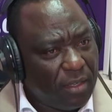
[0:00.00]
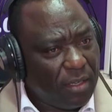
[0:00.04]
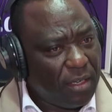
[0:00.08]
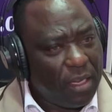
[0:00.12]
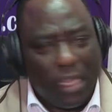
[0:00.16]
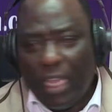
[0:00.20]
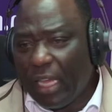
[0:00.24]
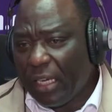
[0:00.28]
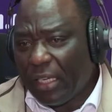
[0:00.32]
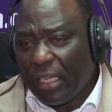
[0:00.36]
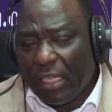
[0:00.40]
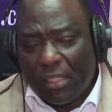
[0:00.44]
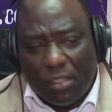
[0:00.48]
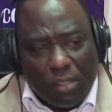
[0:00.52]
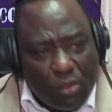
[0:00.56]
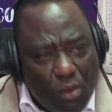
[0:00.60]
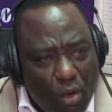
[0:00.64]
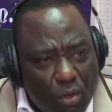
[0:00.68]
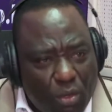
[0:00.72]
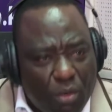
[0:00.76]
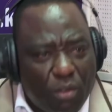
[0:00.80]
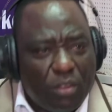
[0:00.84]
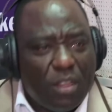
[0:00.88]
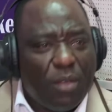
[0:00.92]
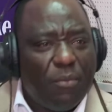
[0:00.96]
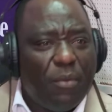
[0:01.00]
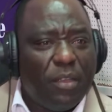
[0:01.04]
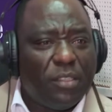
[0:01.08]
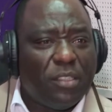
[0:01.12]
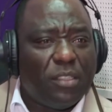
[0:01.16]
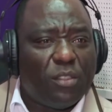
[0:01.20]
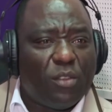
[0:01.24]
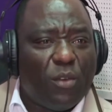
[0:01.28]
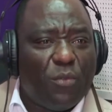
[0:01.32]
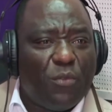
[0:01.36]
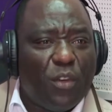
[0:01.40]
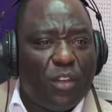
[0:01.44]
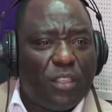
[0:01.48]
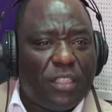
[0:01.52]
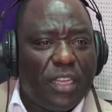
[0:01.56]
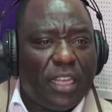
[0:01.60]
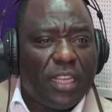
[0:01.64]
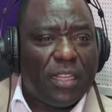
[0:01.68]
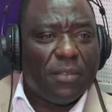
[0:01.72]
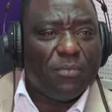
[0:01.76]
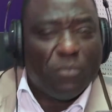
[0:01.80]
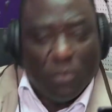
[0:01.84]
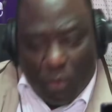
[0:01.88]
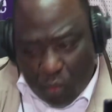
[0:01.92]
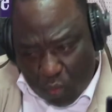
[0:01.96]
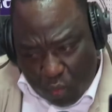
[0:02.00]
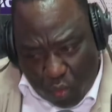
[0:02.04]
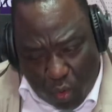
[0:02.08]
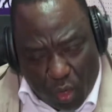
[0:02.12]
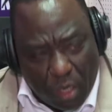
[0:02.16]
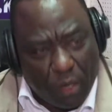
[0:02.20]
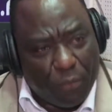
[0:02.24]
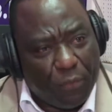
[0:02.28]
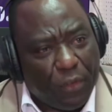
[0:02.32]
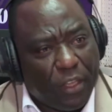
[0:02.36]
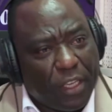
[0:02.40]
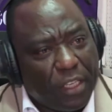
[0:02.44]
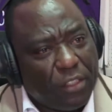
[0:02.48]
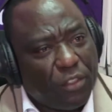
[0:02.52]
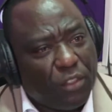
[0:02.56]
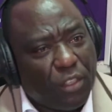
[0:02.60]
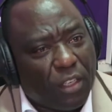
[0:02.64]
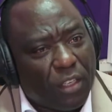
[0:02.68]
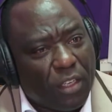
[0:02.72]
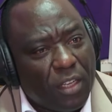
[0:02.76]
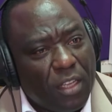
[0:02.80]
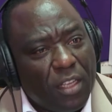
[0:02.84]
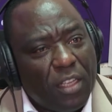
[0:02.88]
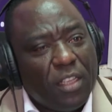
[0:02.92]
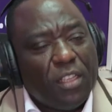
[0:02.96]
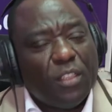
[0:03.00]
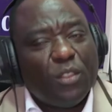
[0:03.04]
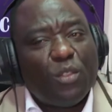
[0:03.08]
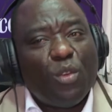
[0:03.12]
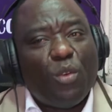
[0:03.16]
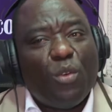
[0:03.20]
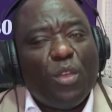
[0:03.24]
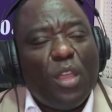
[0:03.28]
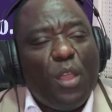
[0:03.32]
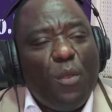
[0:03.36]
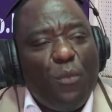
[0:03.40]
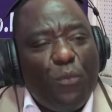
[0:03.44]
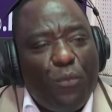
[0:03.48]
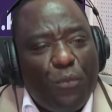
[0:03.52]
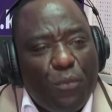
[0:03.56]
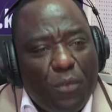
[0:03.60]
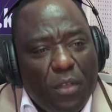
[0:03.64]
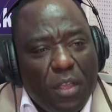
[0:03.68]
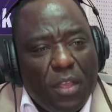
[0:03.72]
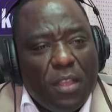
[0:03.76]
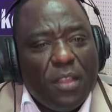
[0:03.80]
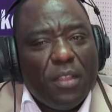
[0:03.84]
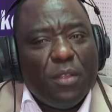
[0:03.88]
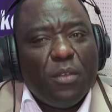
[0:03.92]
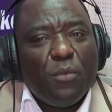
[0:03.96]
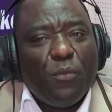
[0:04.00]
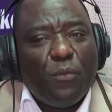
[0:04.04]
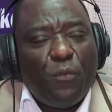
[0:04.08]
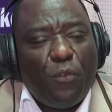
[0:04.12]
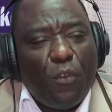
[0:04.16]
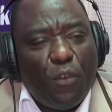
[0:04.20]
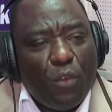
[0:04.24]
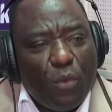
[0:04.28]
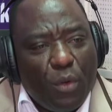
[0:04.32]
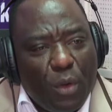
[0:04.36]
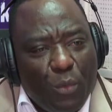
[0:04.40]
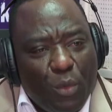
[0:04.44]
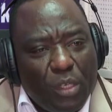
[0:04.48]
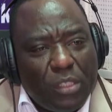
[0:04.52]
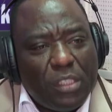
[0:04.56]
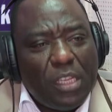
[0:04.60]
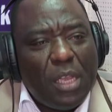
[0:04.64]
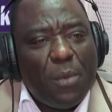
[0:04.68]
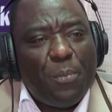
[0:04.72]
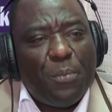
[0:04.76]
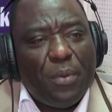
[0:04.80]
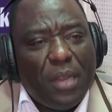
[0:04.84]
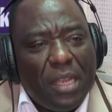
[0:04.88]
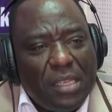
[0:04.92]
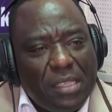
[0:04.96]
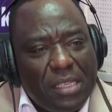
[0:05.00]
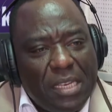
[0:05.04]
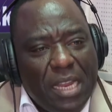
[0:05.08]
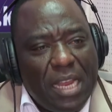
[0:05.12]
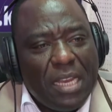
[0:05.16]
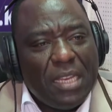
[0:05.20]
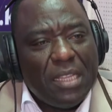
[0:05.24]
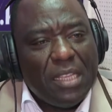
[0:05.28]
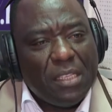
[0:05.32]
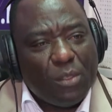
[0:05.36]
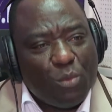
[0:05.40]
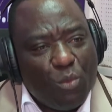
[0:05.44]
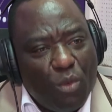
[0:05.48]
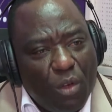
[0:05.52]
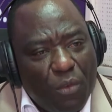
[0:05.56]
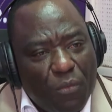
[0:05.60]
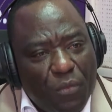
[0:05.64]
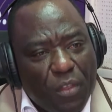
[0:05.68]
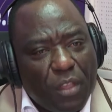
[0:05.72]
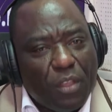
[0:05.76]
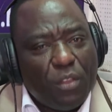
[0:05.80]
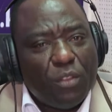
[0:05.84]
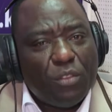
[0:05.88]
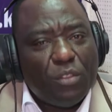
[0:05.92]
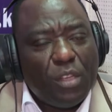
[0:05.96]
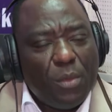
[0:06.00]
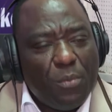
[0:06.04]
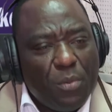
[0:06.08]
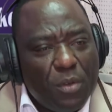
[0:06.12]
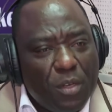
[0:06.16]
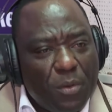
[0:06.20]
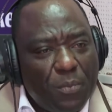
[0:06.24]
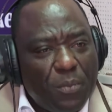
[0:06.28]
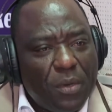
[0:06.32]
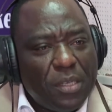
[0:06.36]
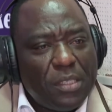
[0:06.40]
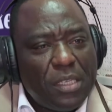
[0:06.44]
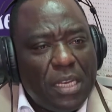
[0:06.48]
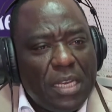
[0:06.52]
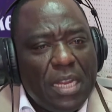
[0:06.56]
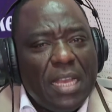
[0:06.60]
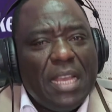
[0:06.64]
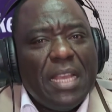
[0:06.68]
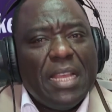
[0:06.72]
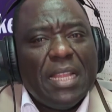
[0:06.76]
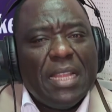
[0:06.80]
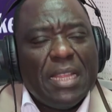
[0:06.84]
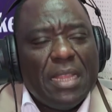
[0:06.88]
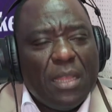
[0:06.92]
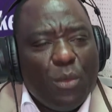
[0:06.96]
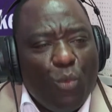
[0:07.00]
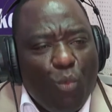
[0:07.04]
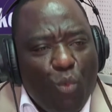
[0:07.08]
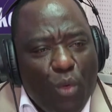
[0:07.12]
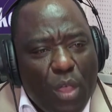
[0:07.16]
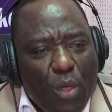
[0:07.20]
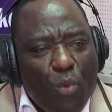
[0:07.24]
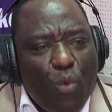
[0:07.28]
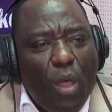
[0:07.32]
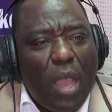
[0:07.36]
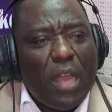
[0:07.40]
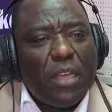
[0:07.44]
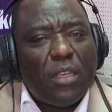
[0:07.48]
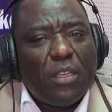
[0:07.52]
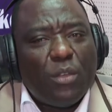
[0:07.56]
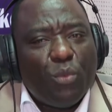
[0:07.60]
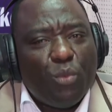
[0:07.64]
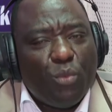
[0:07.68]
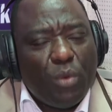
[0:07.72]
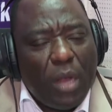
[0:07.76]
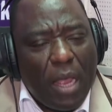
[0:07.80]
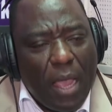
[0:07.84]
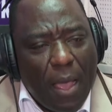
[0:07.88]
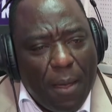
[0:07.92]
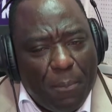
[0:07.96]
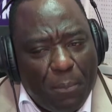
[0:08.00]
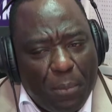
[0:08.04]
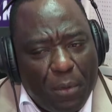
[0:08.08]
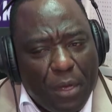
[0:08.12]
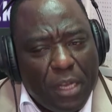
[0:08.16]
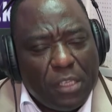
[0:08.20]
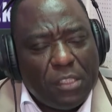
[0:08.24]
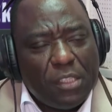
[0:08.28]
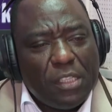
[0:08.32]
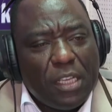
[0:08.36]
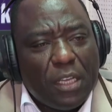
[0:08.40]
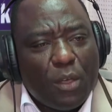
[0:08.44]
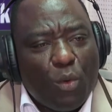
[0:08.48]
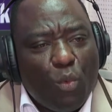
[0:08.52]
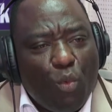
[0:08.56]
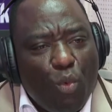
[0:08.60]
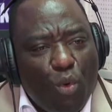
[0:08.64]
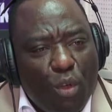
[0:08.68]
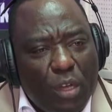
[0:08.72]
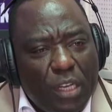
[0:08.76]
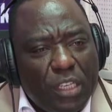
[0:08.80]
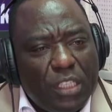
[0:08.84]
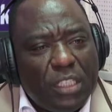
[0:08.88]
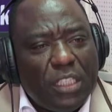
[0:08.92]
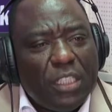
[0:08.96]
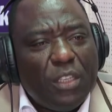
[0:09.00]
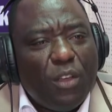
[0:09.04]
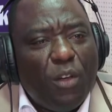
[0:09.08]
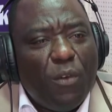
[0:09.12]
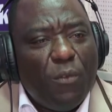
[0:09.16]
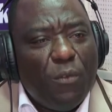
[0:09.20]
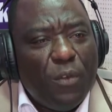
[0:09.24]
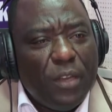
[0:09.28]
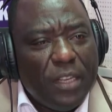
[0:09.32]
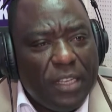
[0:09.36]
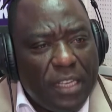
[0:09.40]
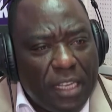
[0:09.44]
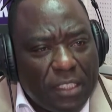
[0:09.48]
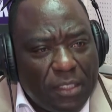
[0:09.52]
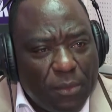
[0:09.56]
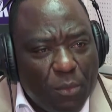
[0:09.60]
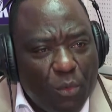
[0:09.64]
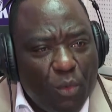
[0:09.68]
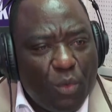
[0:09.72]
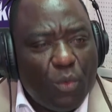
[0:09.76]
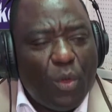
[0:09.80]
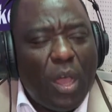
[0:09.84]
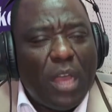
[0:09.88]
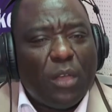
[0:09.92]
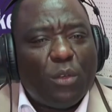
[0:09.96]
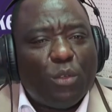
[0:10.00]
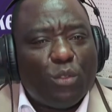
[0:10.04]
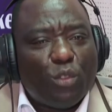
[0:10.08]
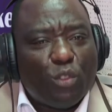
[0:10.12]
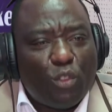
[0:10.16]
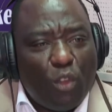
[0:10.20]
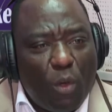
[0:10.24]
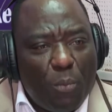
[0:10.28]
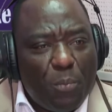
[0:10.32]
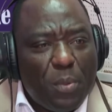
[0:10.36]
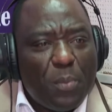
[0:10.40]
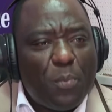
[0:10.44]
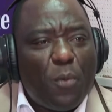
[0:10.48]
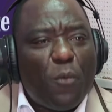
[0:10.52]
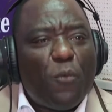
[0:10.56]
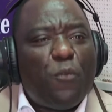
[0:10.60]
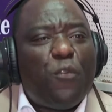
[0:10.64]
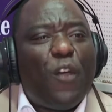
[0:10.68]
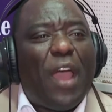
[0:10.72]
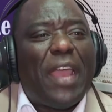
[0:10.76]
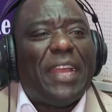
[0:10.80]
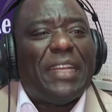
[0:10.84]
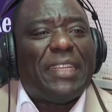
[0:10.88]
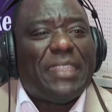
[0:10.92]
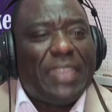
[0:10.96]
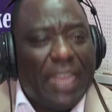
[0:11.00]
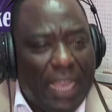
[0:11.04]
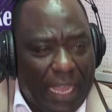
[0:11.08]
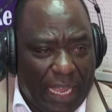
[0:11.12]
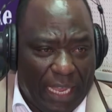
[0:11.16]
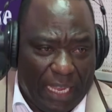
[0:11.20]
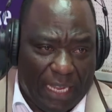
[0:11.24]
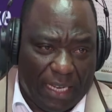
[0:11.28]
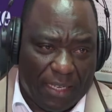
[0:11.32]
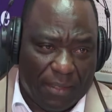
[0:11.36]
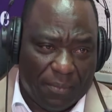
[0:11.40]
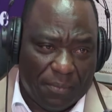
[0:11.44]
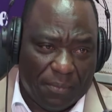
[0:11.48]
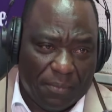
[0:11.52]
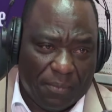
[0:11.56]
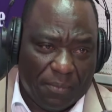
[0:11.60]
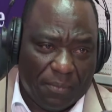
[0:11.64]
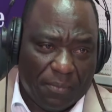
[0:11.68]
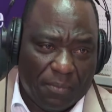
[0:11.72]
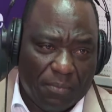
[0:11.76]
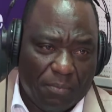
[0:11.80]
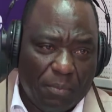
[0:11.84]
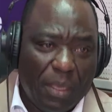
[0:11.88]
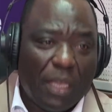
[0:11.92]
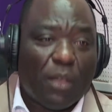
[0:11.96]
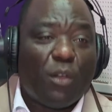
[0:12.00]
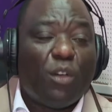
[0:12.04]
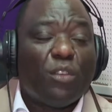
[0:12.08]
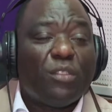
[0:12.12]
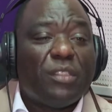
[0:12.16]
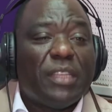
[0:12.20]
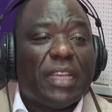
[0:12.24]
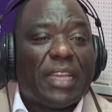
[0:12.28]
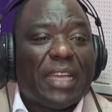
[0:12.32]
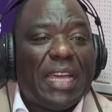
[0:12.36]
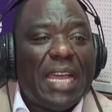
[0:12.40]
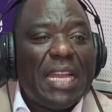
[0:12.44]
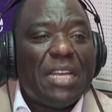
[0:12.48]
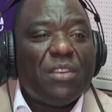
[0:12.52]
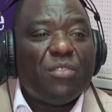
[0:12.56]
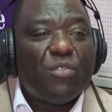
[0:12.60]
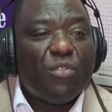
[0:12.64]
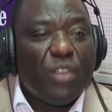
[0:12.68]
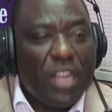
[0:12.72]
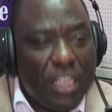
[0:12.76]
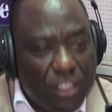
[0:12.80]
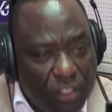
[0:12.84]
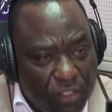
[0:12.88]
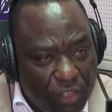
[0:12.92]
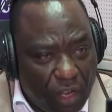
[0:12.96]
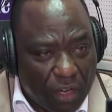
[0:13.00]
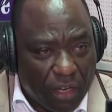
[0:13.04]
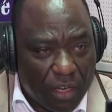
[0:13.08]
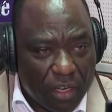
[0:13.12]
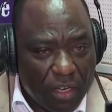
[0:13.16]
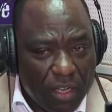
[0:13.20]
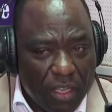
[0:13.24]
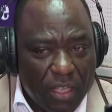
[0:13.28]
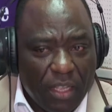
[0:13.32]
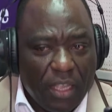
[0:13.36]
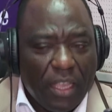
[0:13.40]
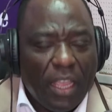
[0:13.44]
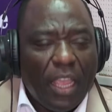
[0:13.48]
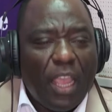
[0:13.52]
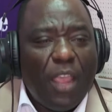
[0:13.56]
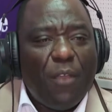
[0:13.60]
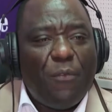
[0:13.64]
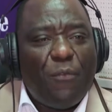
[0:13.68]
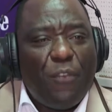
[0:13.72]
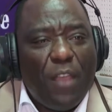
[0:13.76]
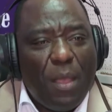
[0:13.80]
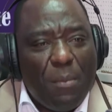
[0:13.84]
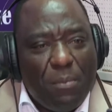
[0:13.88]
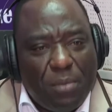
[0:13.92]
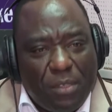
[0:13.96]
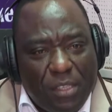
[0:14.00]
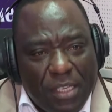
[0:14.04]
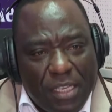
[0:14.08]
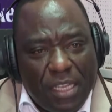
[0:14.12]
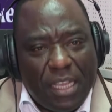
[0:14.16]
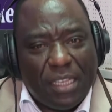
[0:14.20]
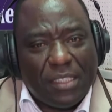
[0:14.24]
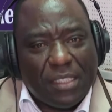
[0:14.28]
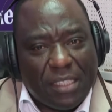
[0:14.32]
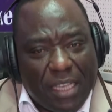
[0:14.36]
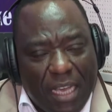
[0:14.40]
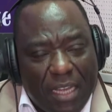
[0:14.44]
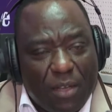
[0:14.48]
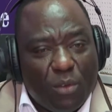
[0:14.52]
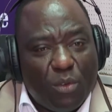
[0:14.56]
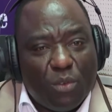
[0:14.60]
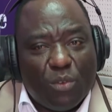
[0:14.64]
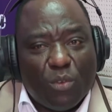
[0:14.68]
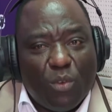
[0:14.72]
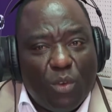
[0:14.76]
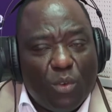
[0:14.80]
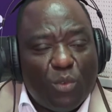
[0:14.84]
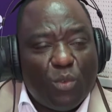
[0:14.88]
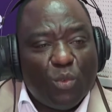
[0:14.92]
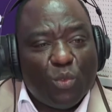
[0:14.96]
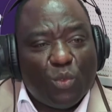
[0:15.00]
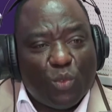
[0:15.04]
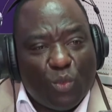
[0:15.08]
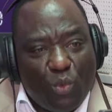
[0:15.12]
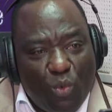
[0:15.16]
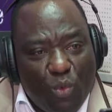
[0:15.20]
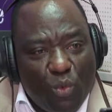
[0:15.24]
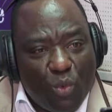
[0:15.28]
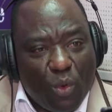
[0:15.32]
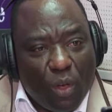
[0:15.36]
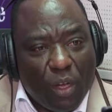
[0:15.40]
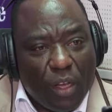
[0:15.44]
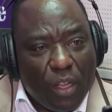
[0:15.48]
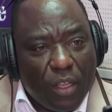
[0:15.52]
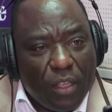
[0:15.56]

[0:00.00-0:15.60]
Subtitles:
it is not on the basis of voting. Qualification. So if for we say president, this qualification, deputy president, we want to appraise the quality of leadership. We want to stop people fighting because they can't reason. If MCAs cannot go to school